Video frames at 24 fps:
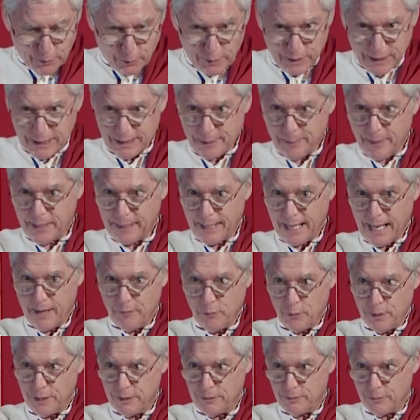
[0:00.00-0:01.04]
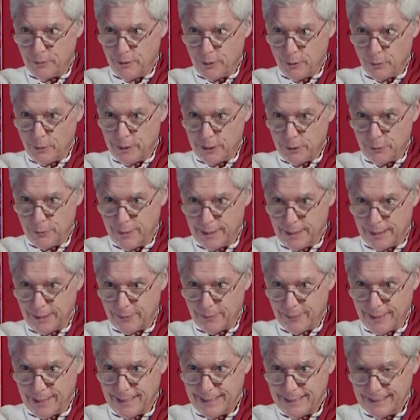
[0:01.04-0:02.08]
we're just about halfway through the retreat,
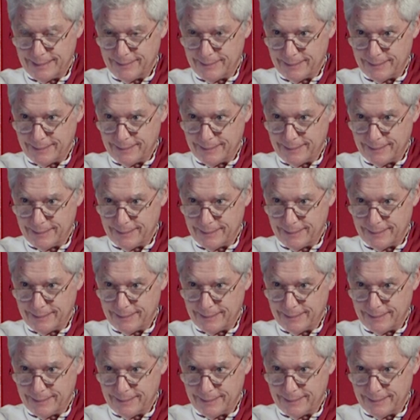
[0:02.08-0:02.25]
right?